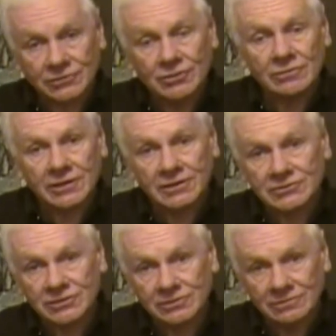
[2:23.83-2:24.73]
two
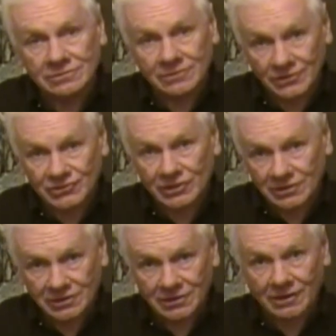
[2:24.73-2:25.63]
links to this
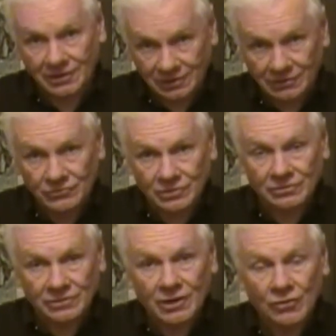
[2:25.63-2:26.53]
idiotic
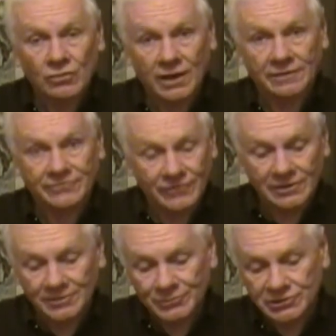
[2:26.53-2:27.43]
Rod
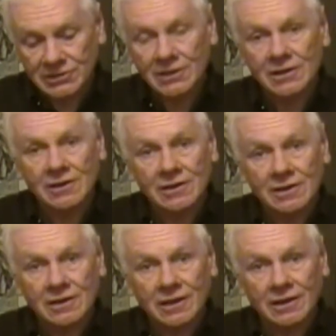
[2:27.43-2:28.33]
Phillips.
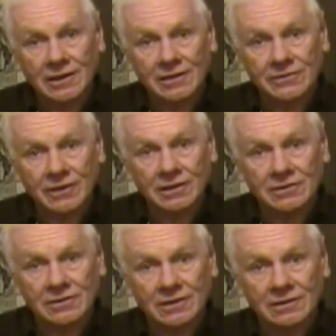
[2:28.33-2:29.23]
And I
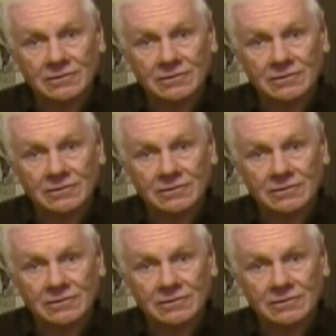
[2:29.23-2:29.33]
think